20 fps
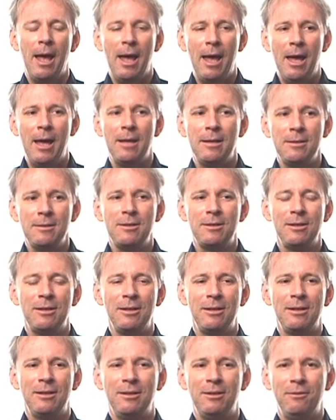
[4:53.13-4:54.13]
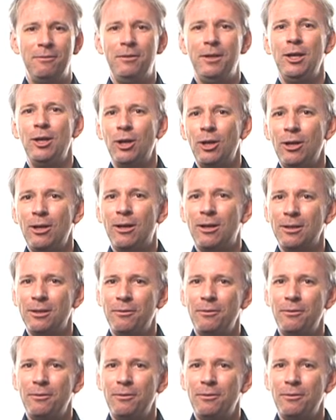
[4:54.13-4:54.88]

And the VR,